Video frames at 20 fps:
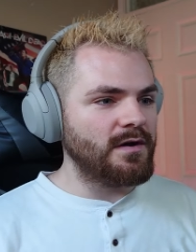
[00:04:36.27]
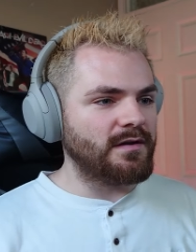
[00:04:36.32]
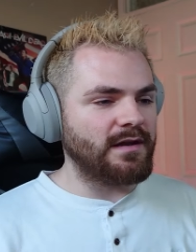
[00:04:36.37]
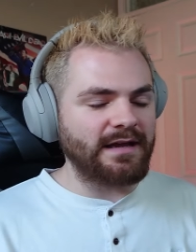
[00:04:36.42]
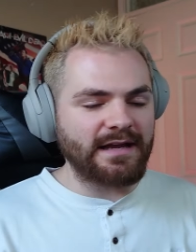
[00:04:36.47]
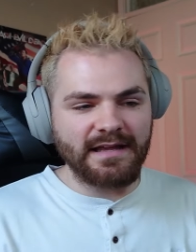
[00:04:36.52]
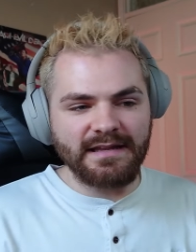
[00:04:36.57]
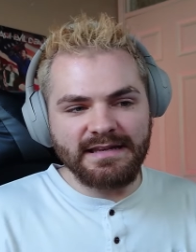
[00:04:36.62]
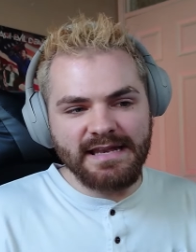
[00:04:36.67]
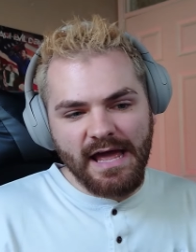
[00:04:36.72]

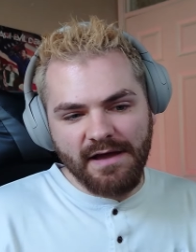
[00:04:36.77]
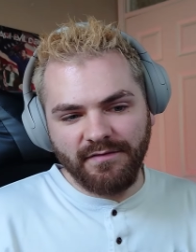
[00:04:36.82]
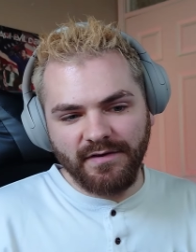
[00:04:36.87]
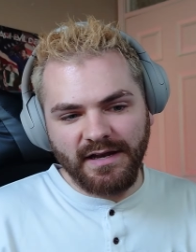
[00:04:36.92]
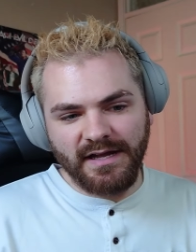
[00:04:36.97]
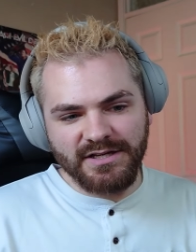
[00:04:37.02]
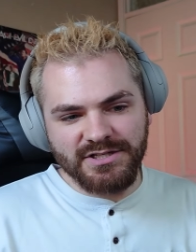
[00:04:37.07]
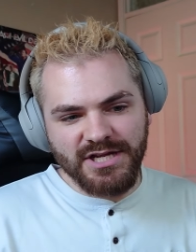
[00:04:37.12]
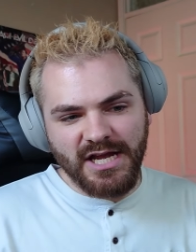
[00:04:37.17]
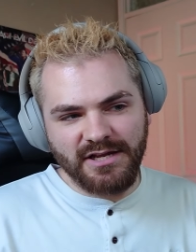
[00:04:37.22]
Like, it
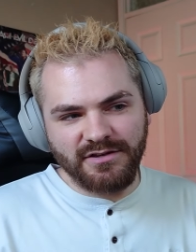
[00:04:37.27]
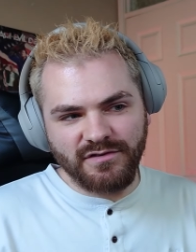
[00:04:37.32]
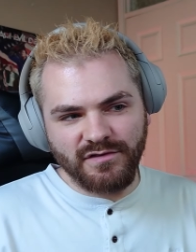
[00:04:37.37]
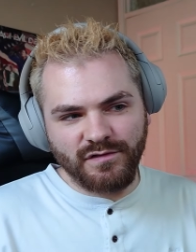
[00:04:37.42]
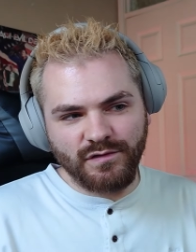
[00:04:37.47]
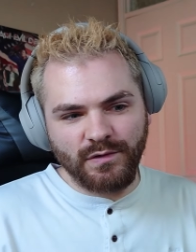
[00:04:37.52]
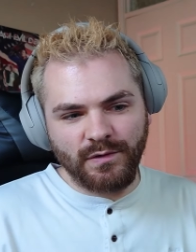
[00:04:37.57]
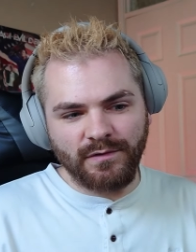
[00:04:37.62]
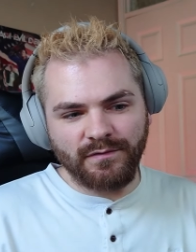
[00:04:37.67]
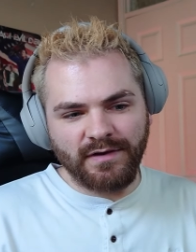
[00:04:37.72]
never, like,
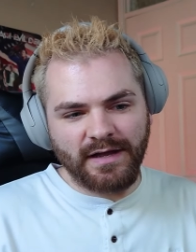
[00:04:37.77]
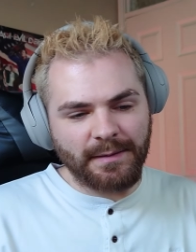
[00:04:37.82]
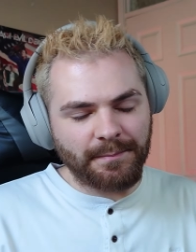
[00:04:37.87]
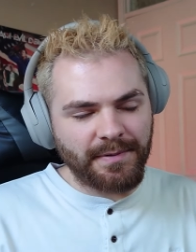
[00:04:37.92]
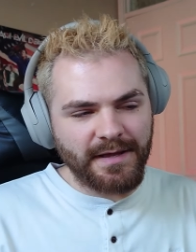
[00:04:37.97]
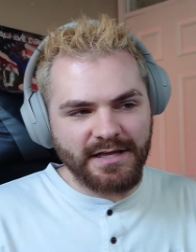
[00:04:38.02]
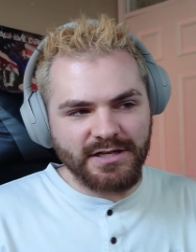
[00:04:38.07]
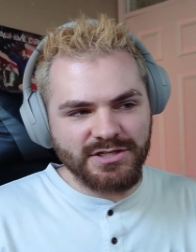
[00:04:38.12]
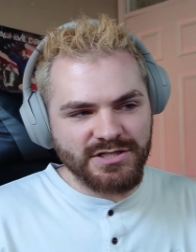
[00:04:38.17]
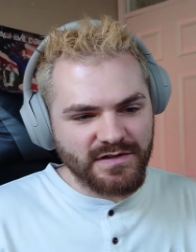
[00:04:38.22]
changes sort of, like,
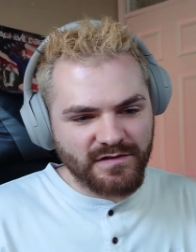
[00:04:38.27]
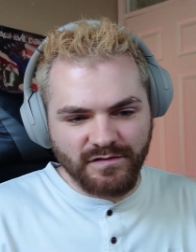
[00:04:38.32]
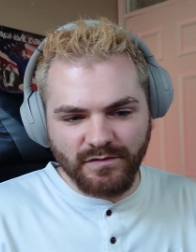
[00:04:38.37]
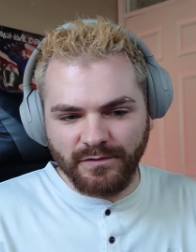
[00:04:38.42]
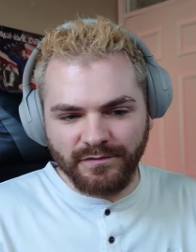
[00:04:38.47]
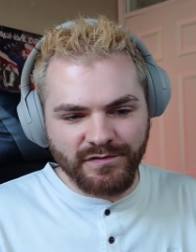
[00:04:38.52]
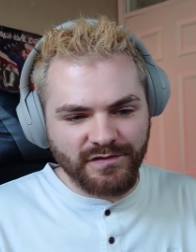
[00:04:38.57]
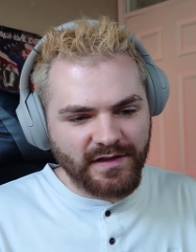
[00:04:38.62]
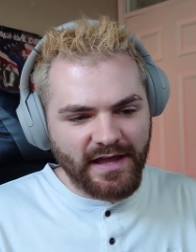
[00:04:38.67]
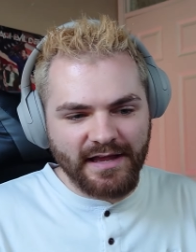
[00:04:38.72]
pitch. It
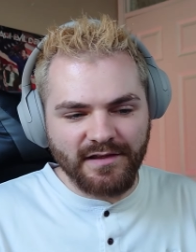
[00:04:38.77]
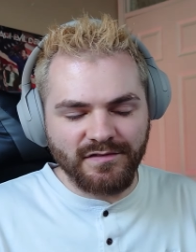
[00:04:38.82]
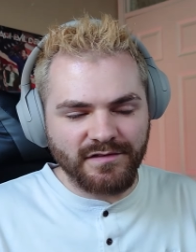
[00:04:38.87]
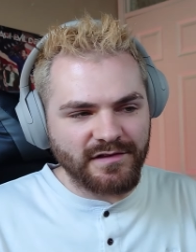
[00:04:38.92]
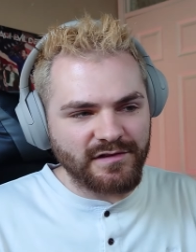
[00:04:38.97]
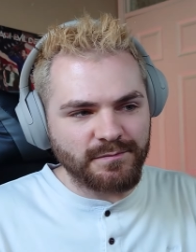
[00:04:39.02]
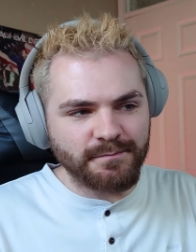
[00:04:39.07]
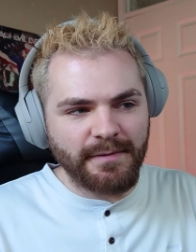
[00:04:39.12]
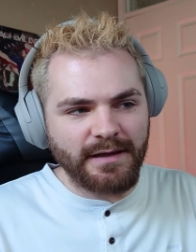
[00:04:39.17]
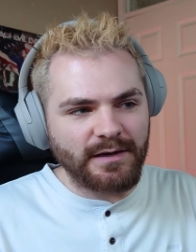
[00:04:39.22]
sort of stays
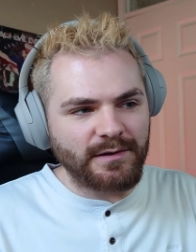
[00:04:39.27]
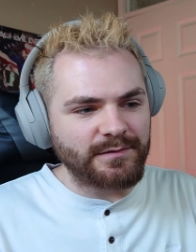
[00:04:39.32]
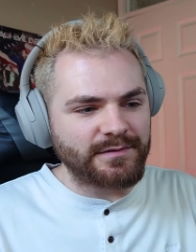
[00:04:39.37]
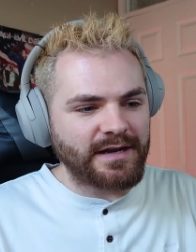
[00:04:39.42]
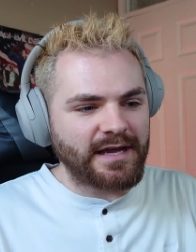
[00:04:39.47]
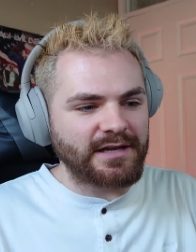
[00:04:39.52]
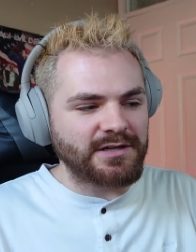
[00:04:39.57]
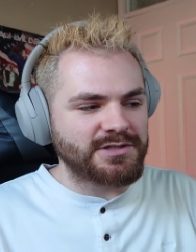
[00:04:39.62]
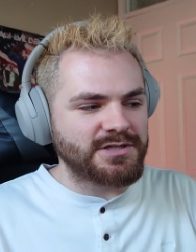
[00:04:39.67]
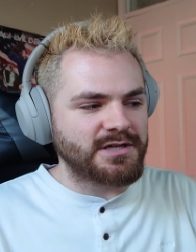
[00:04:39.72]
on this mellow
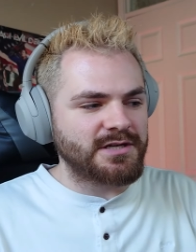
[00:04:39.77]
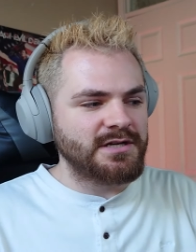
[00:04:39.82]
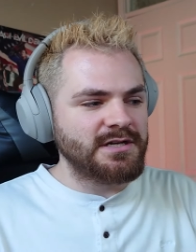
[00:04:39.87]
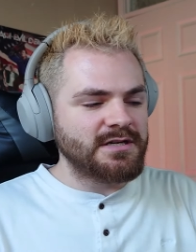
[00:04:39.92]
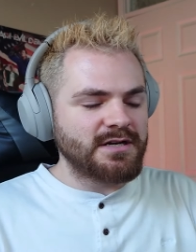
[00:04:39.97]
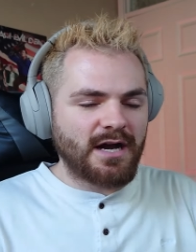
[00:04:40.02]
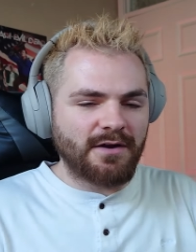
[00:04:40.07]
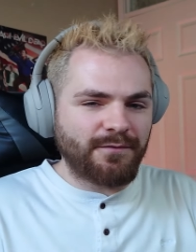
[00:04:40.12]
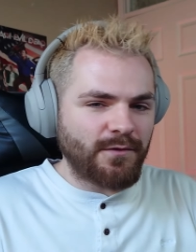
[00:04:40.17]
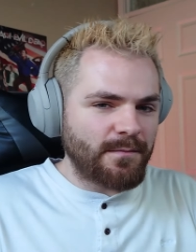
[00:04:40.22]
nature.
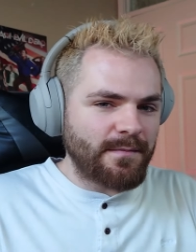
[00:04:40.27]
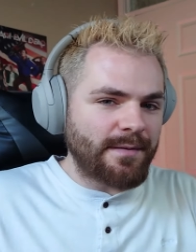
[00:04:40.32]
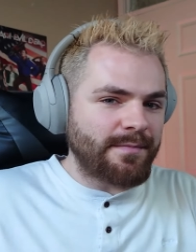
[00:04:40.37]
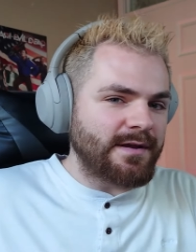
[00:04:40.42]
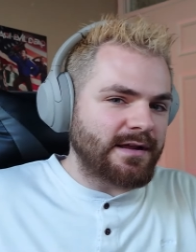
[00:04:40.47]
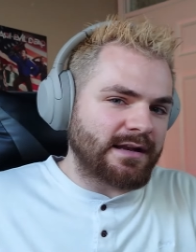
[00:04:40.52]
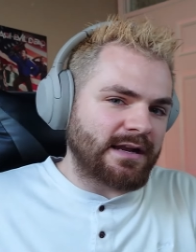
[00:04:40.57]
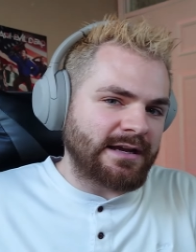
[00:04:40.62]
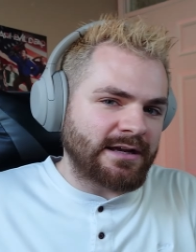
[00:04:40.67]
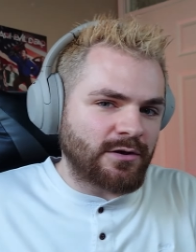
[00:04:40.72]
I thought
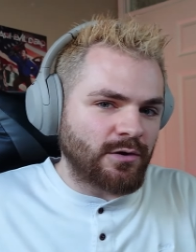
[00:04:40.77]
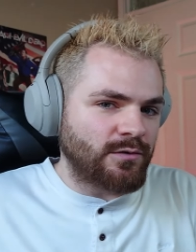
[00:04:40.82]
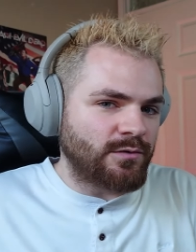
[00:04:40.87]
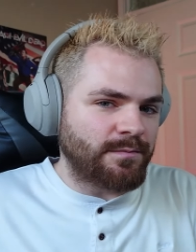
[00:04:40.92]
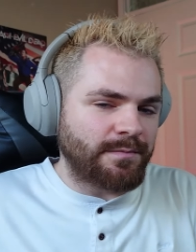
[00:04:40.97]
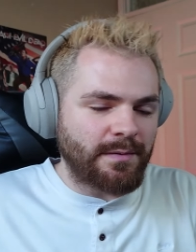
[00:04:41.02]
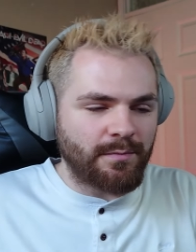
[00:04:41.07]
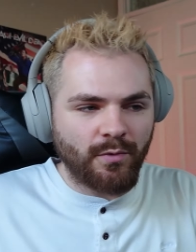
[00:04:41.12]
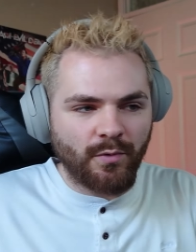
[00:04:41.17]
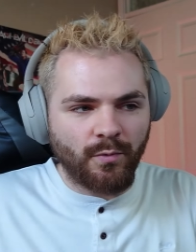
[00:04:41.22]
maybe it'd, like, go a
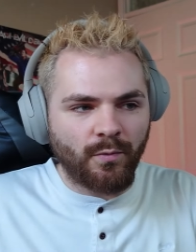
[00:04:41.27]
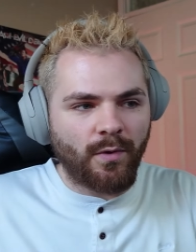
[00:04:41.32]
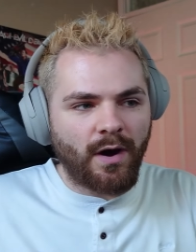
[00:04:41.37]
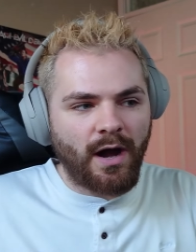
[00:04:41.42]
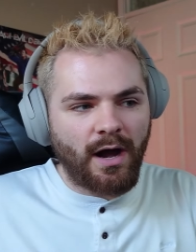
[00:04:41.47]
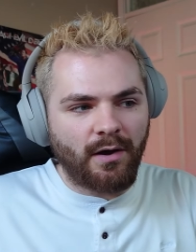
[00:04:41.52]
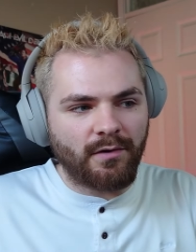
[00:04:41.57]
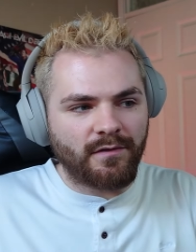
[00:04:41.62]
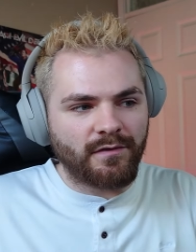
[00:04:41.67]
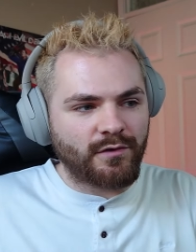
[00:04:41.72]
bit more
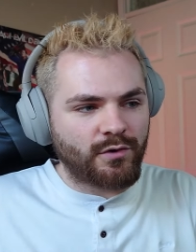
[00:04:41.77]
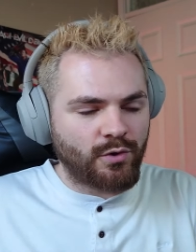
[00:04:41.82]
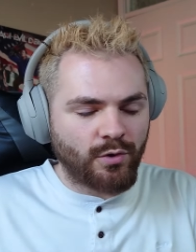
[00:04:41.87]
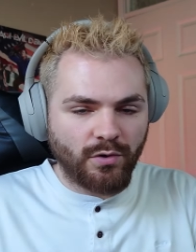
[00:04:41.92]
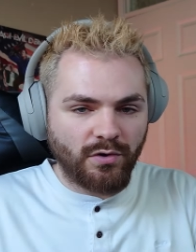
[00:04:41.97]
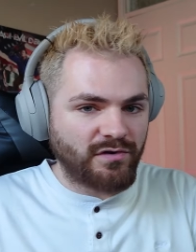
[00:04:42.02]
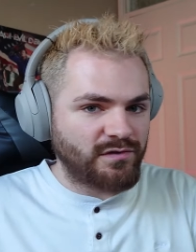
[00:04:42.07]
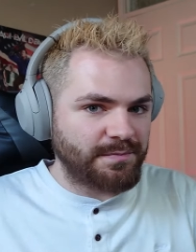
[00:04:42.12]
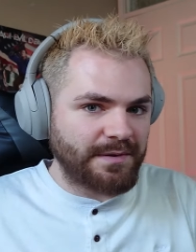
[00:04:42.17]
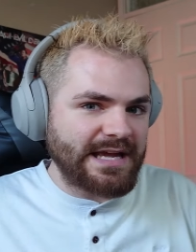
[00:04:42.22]
wild on the
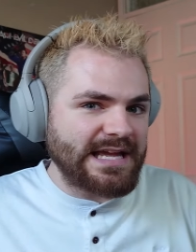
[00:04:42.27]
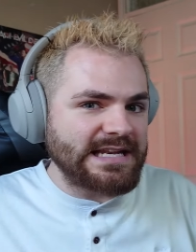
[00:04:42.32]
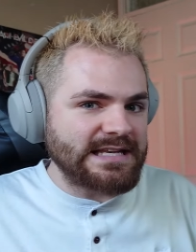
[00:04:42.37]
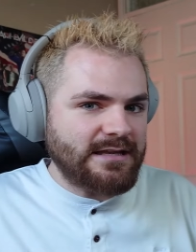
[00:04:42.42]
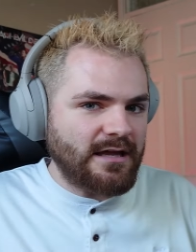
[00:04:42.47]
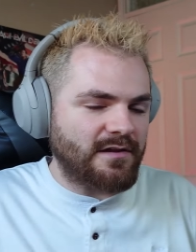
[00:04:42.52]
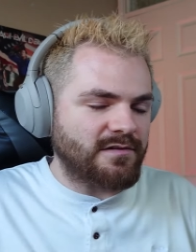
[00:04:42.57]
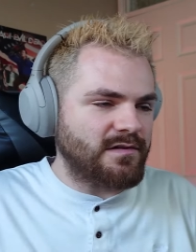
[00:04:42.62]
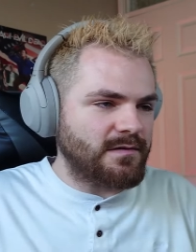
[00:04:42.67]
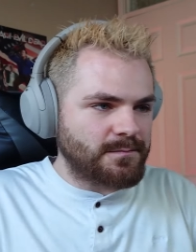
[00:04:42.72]
chorus, but it
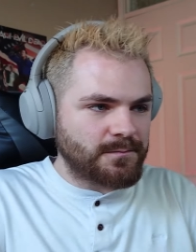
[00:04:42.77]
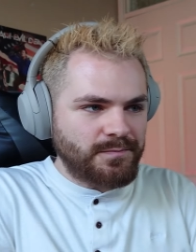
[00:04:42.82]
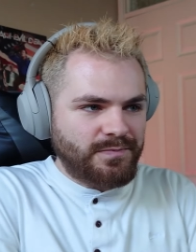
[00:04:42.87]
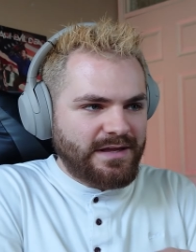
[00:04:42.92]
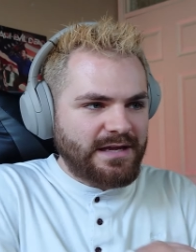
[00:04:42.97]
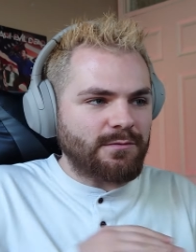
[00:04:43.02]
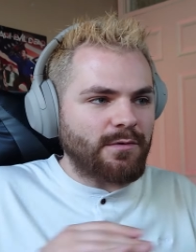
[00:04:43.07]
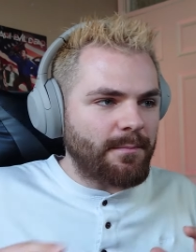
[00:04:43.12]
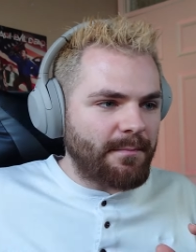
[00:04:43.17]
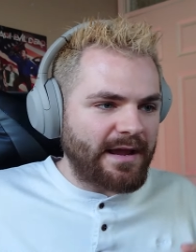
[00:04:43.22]
doesn't.
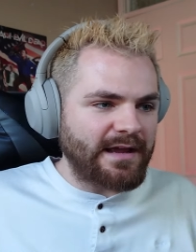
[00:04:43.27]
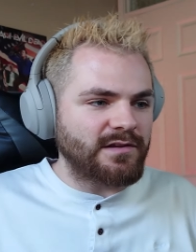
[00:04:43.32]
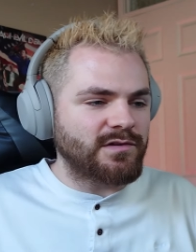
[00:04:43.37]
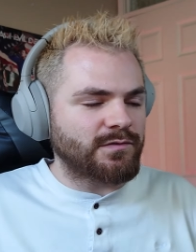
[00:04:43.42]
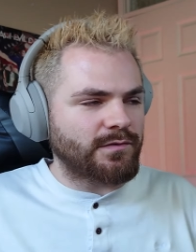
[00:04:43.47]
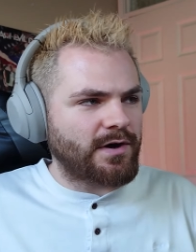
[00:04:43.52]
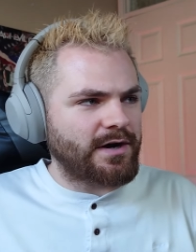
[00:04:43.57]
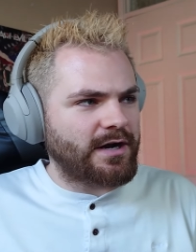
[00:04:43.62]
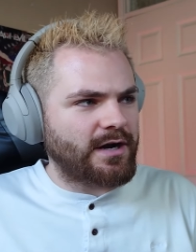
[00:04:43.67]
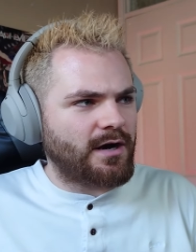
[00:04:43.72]
It remains
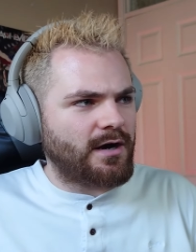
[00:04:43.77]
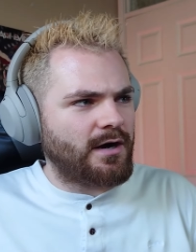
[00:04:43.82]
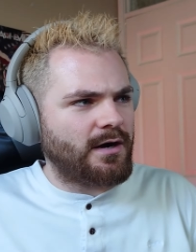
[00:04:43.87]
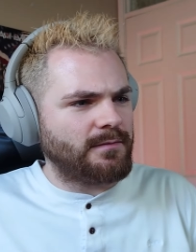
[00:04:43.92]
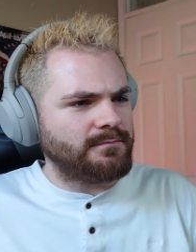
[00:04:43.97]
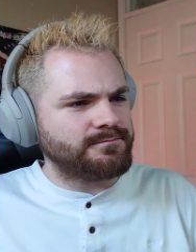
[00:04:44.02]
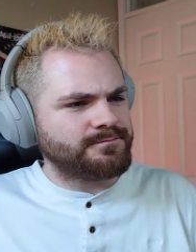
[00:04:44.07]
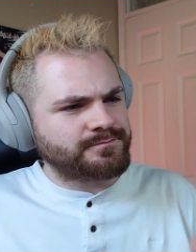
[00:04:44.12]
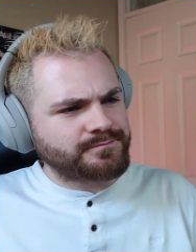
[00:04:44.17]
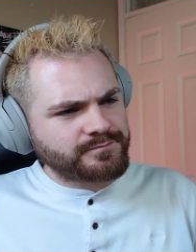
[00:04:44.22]
very
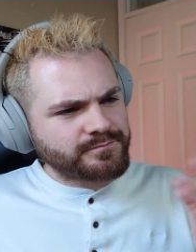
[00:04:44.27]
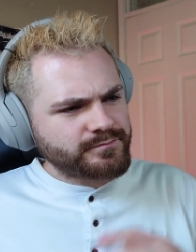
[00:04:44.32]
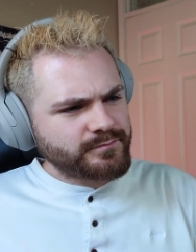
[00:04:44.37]
calm.